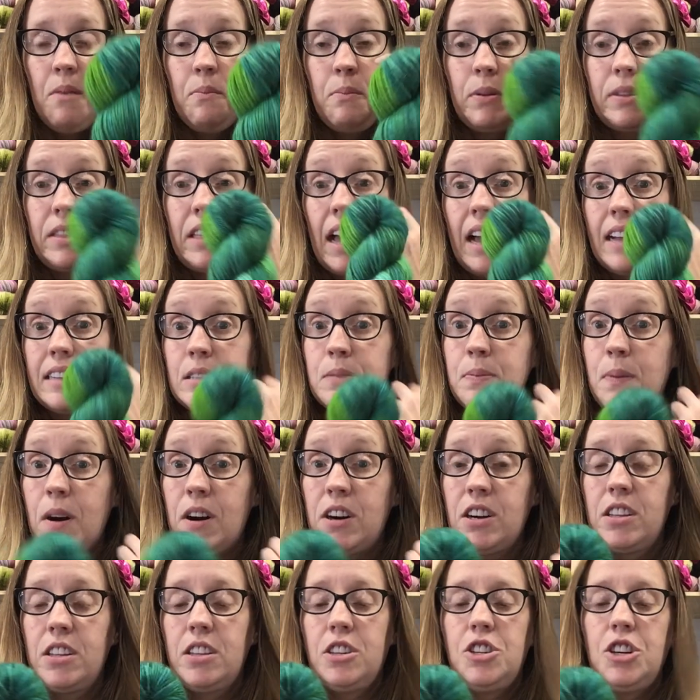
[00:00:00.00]
But that's
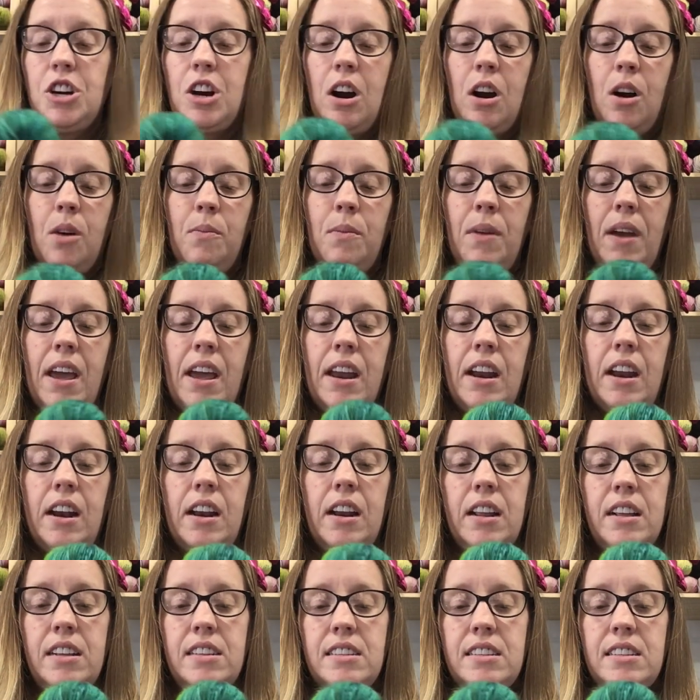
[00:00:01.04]
part of the charm. And it
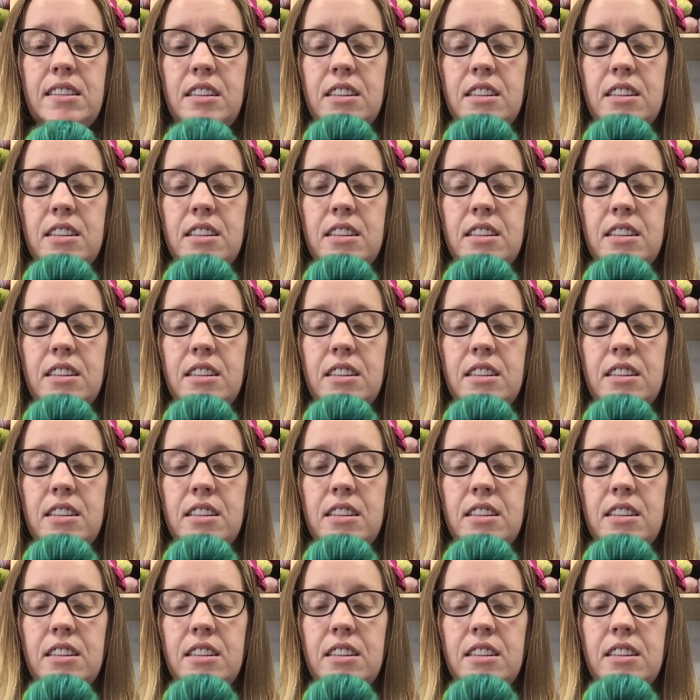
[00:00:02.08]
is